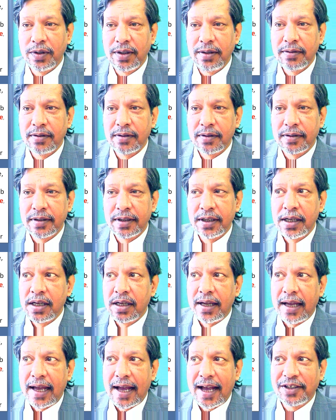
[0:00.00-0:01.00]
This one.
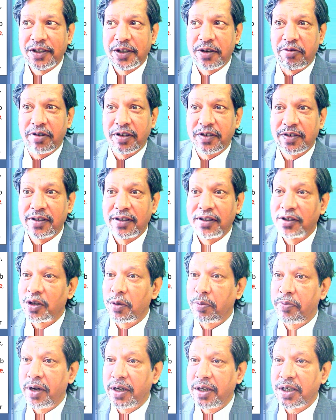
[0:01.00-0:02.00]
Asterisk.